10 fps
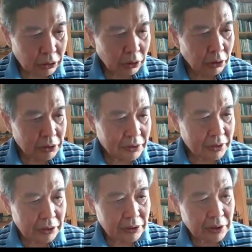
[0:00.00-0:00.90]

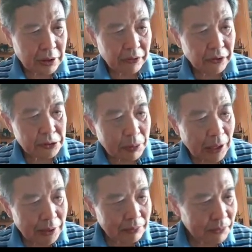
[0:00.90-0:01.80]
concludes this first
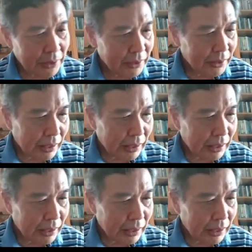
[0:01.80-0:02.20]
part.